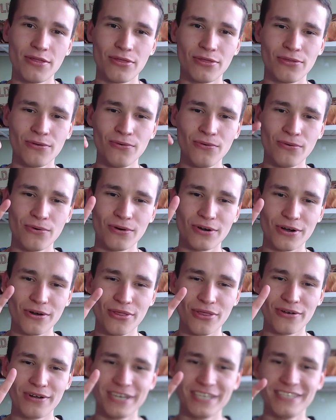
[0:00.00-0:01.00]
two or
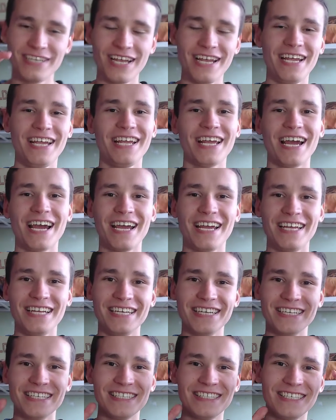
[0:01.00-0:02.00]
three day I
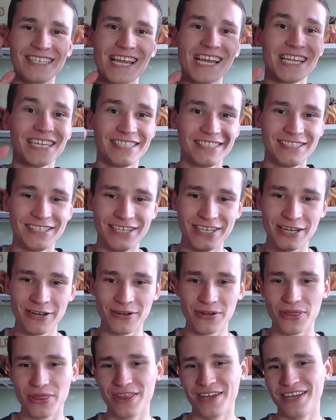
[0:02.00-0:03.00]
uh, see
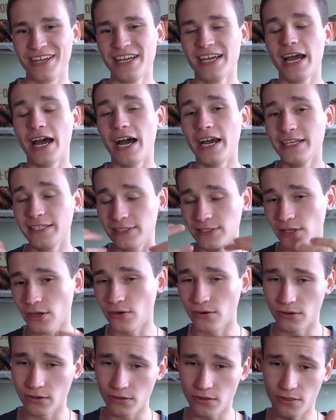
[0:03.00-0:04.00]
on the, I
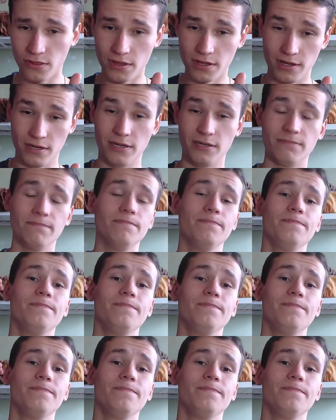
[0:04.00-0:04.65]
saw on the, um,